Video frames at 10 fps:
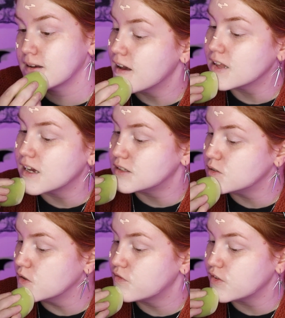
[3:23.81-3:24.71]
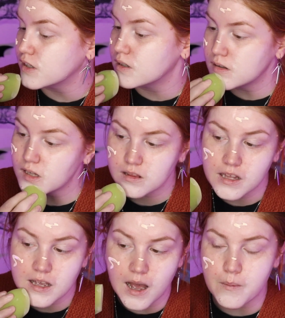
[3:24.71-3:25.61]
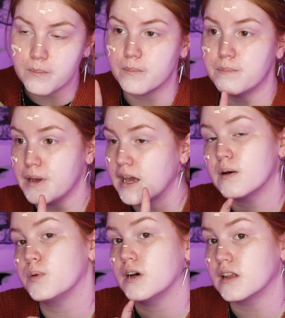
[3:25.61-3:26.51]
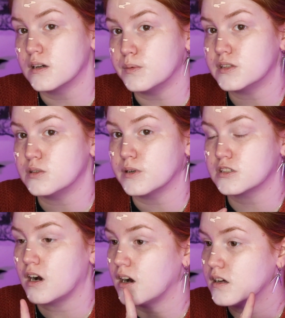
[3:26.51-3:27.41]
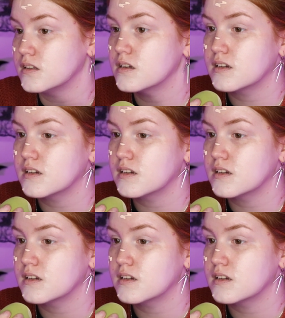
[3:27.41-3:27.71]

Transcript: and I do feel like I may have put a little bit too much on